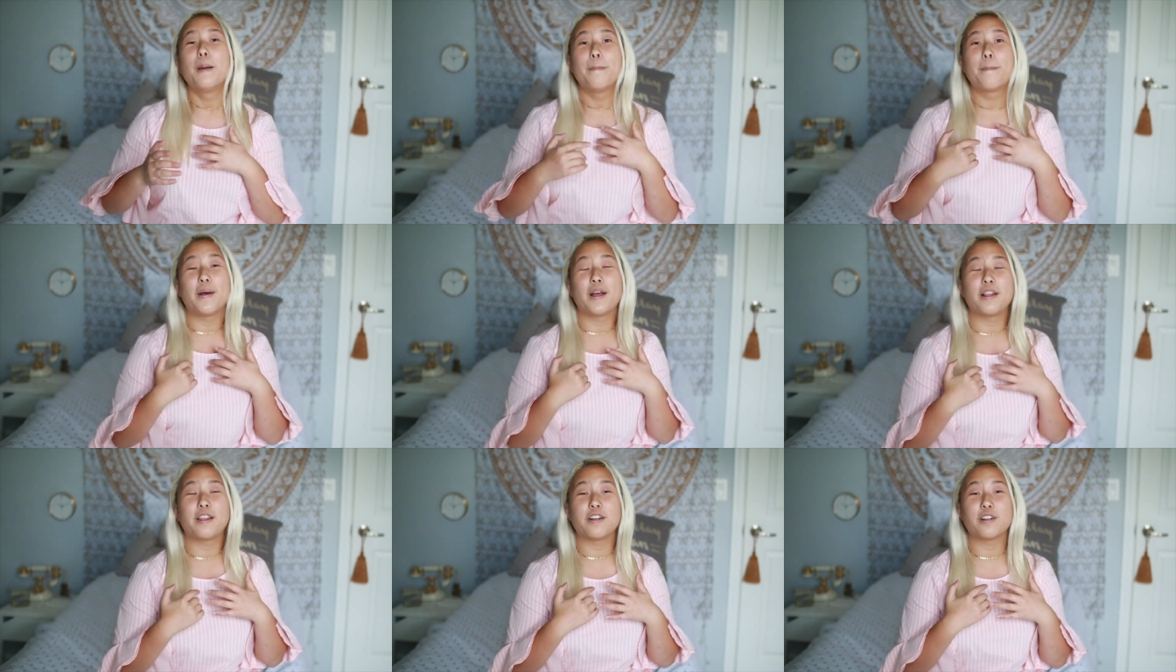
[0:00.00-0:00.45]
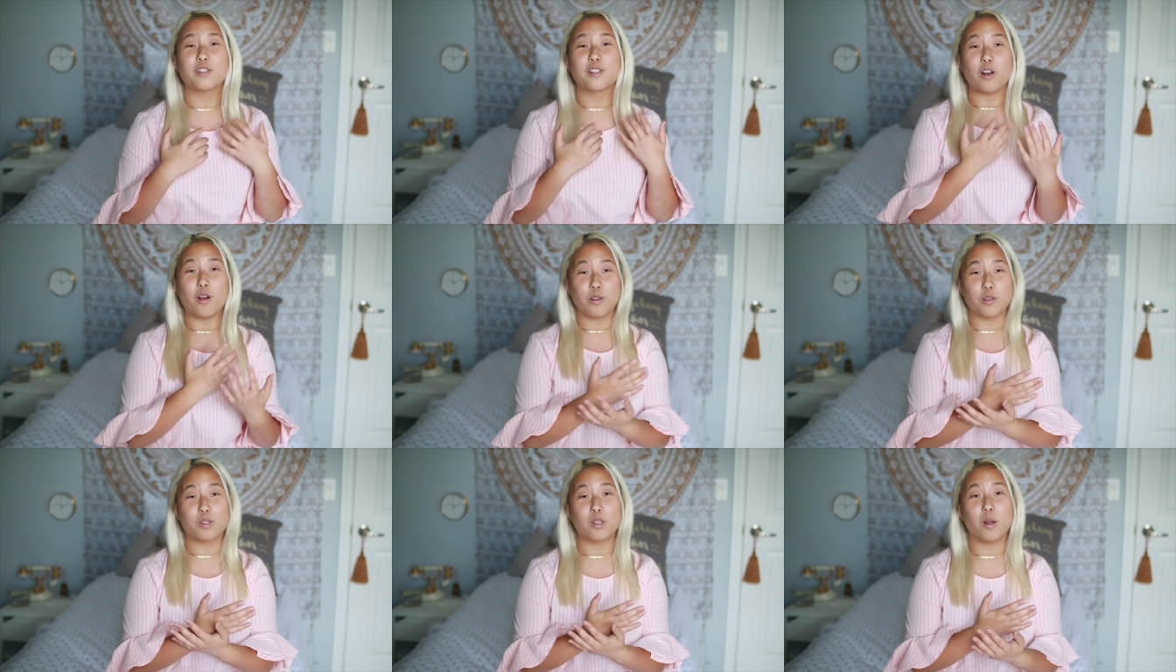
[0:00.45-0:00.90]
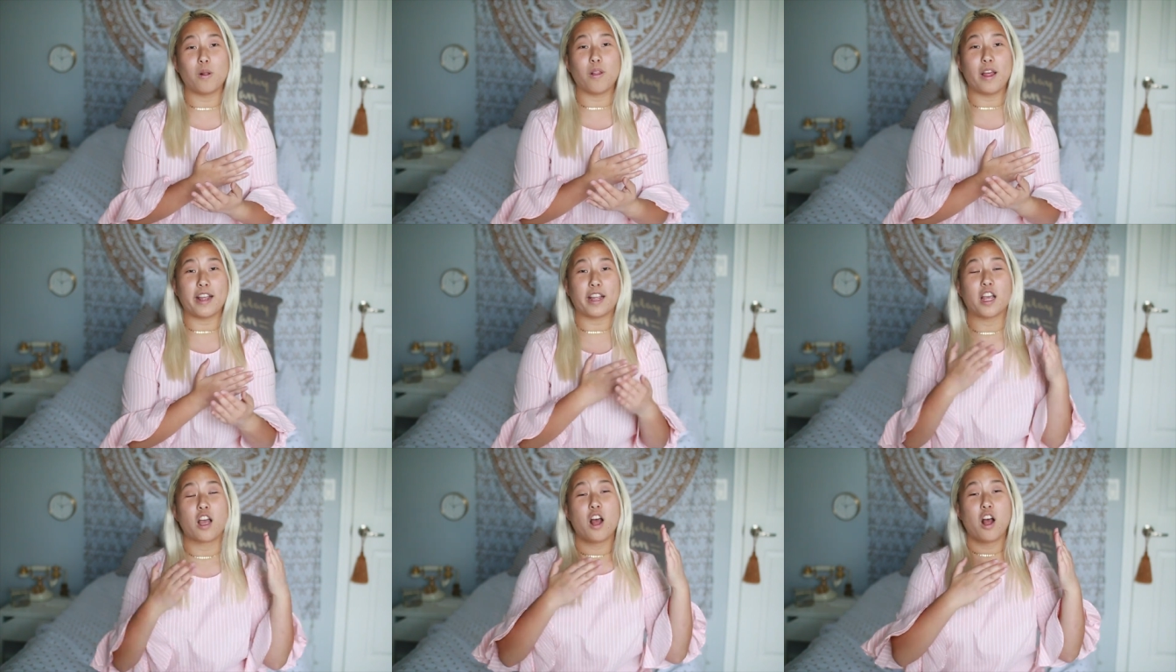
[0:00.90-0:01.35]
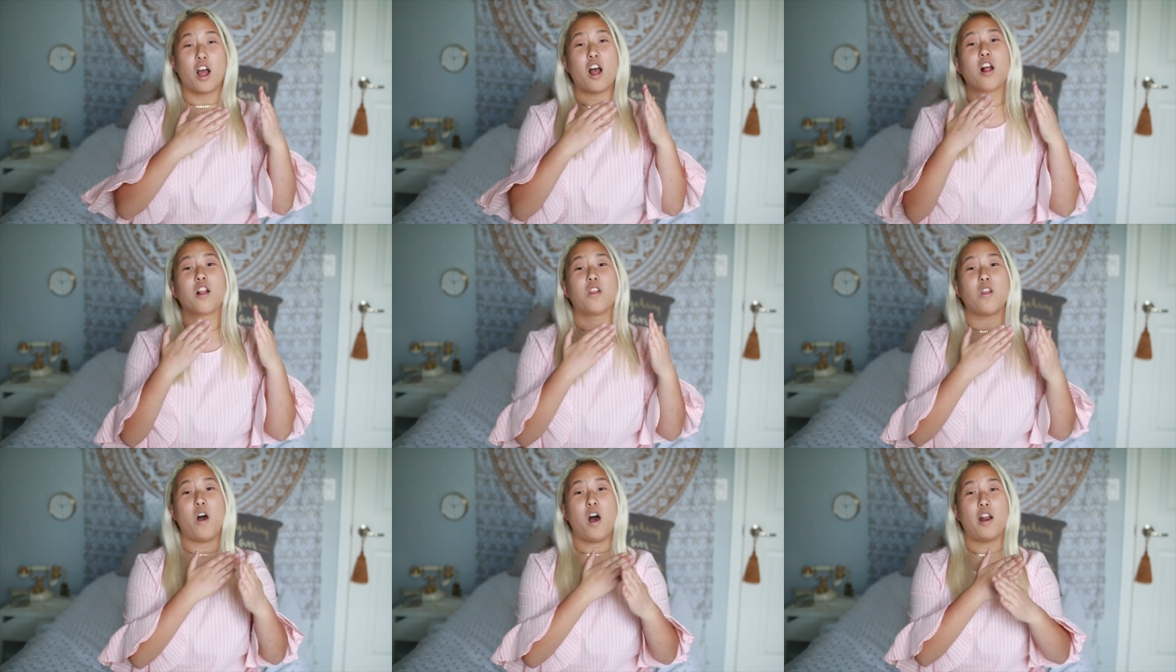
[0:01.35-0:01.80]
but there's also like
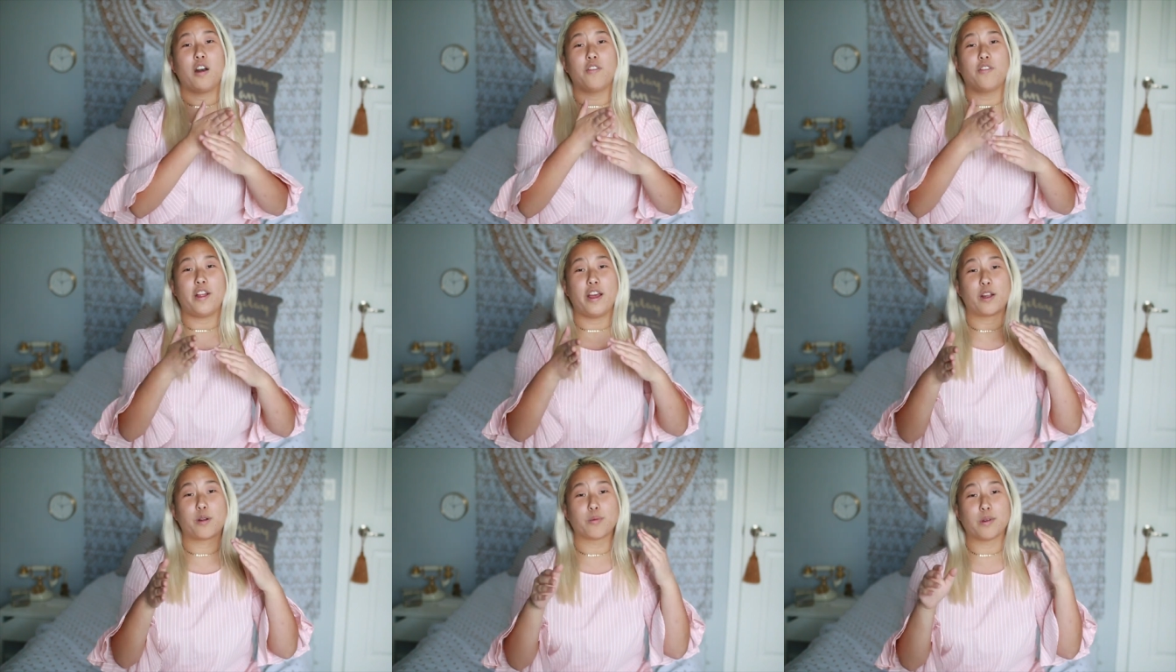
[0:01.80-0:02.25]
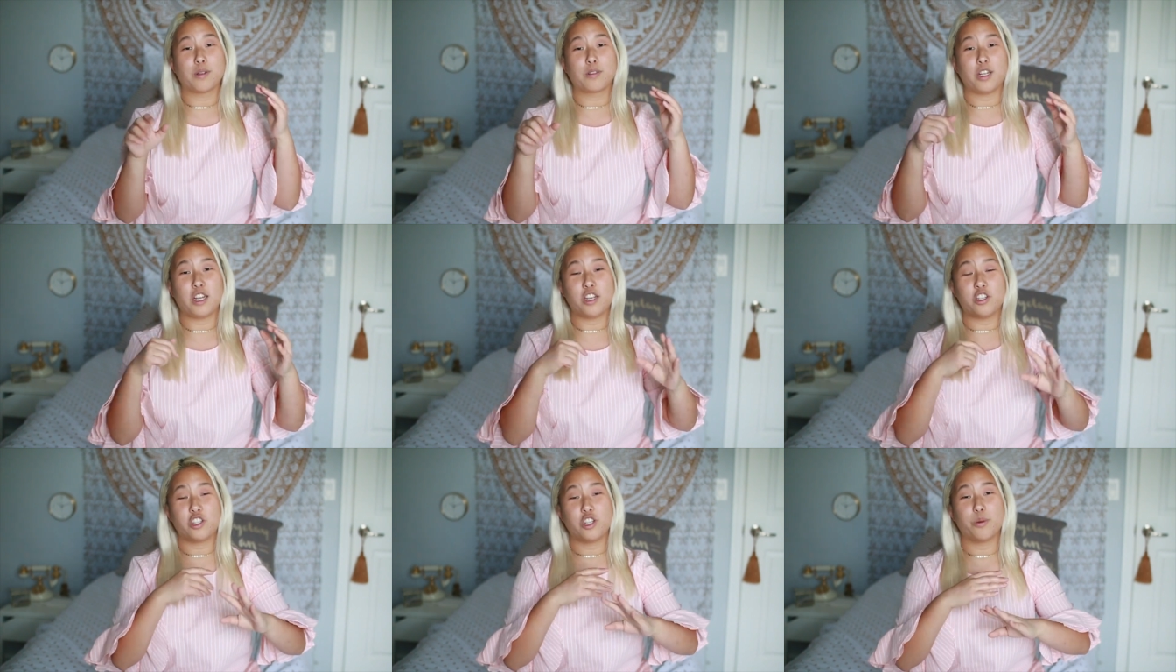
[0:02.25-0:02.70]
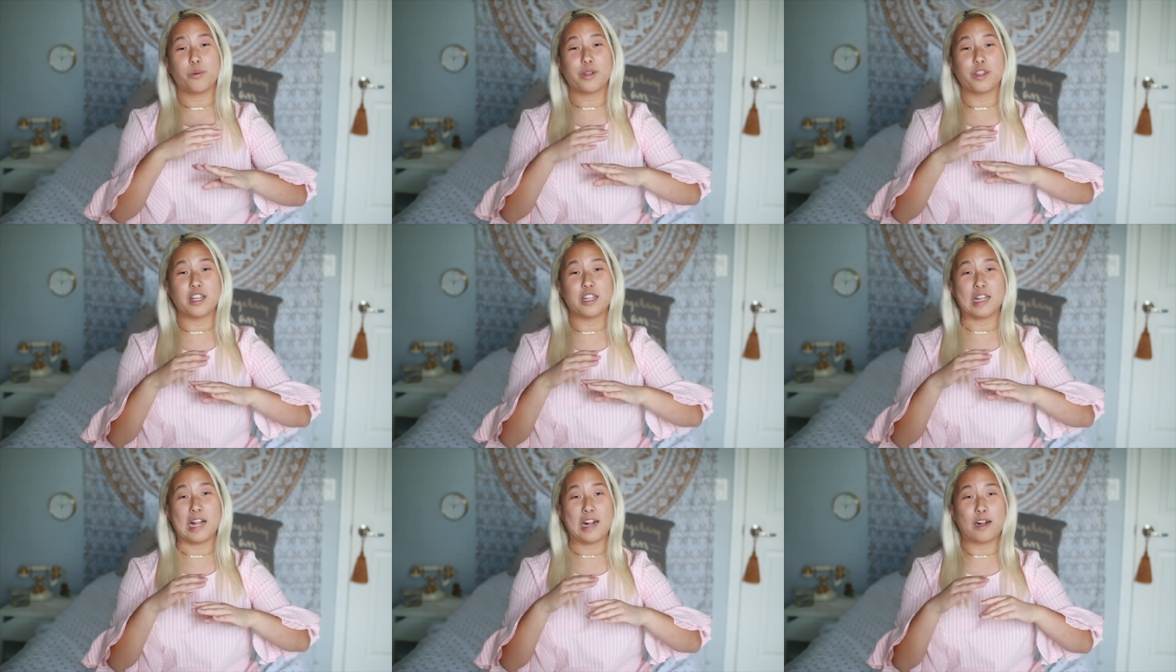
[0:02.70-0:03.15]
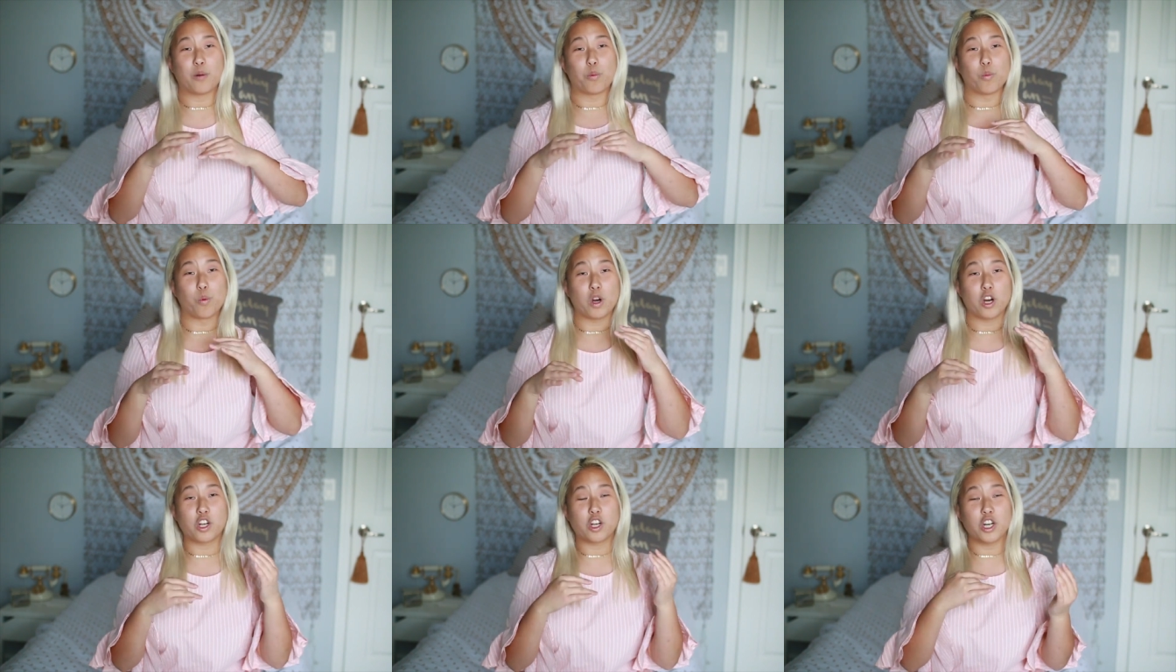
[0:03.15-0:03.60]
a lot of like rotation within like
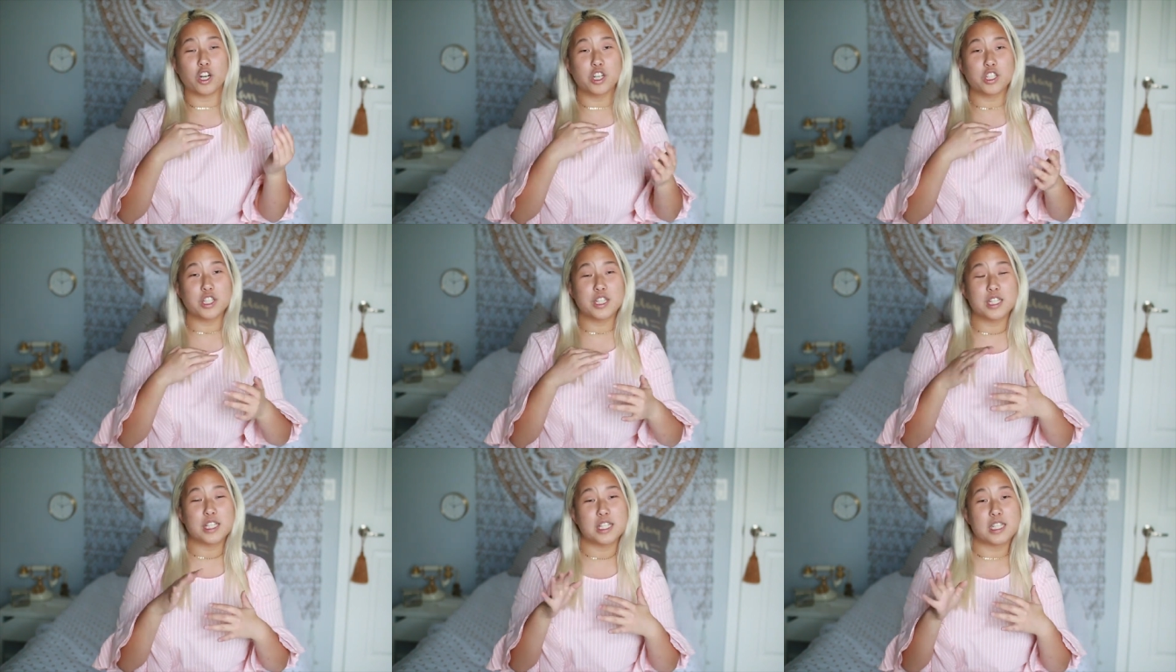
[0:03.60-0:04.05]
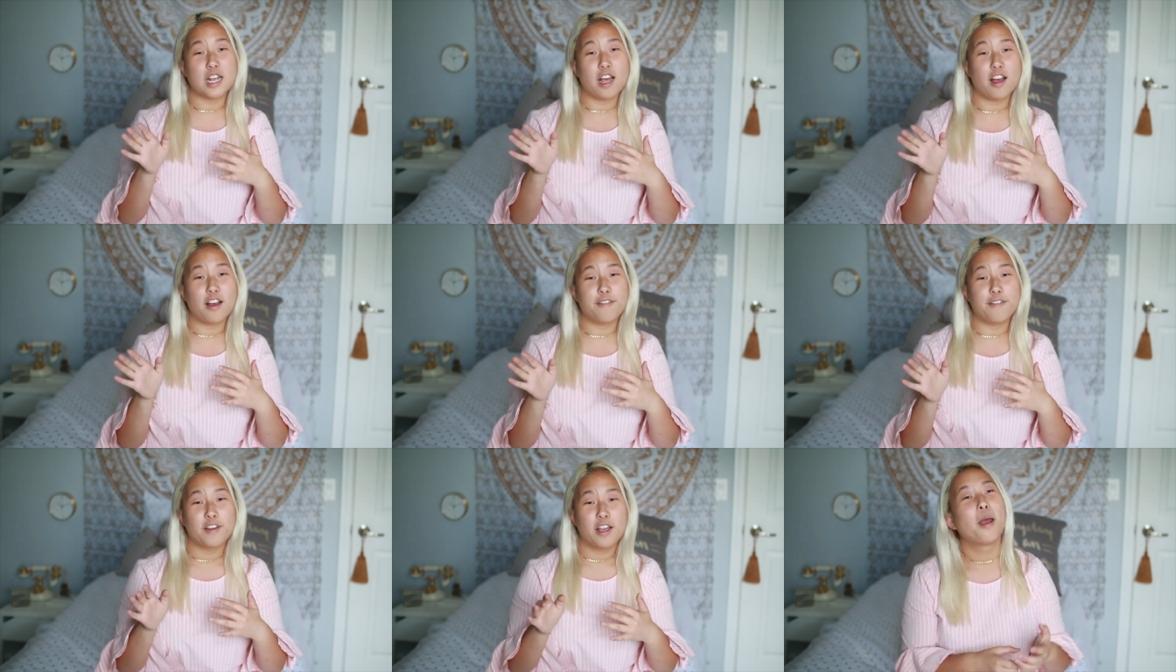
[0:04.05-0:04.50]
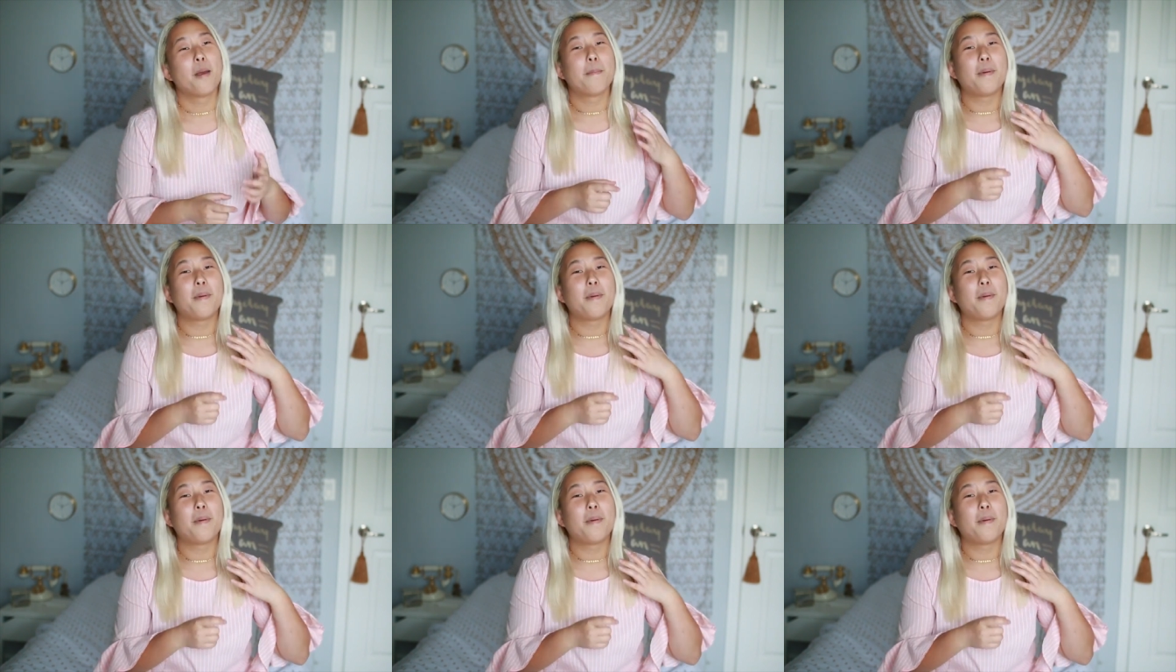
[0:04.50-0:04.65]
workers and stuff.